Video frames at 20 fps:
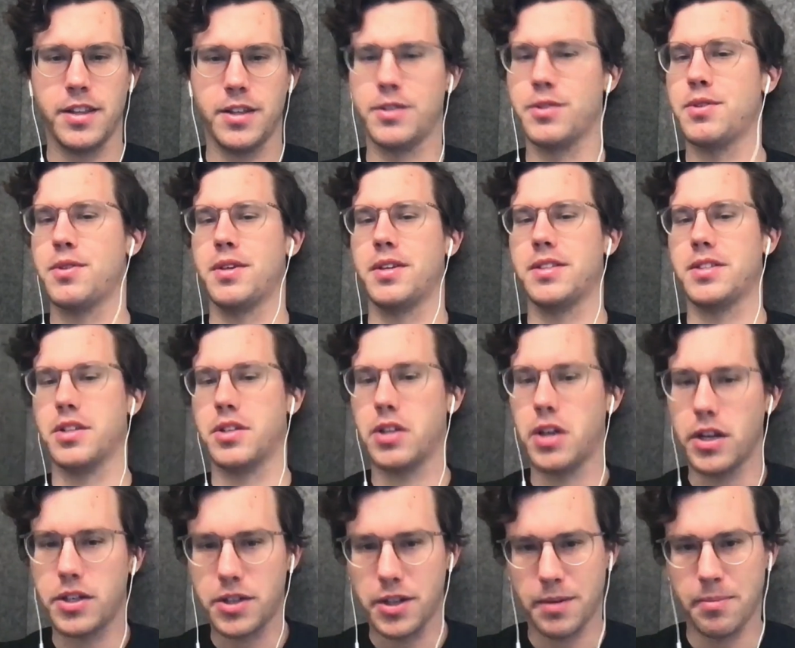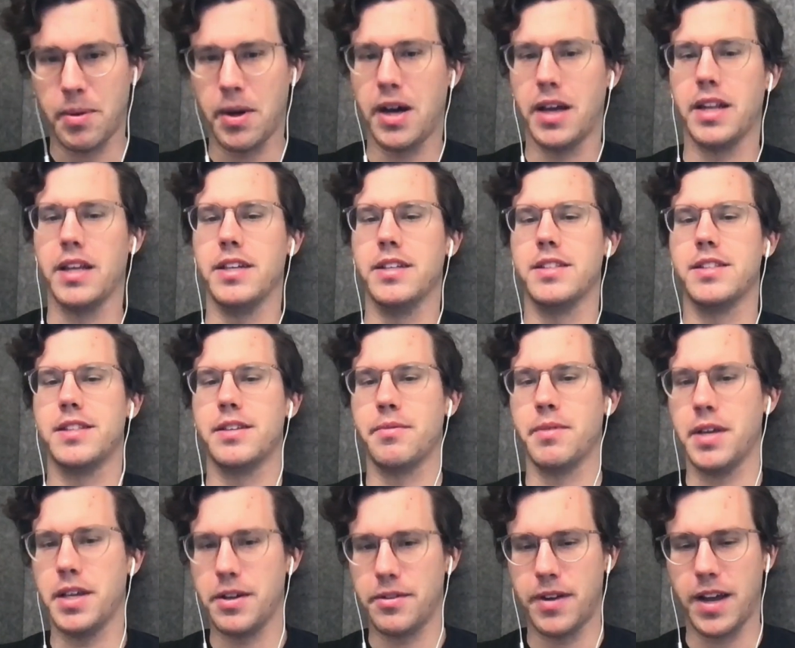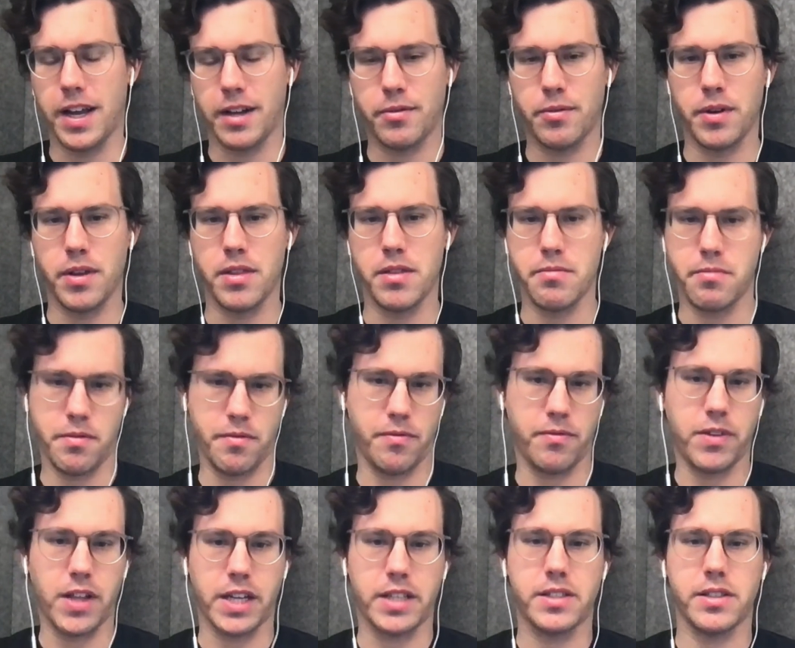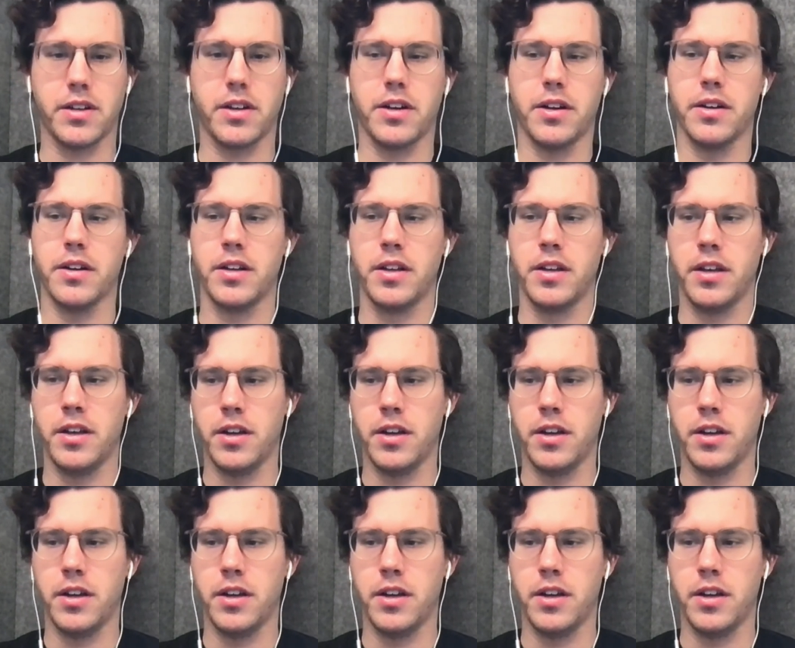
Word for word: These are things that touch our bodies, that we interact with, that reflects our,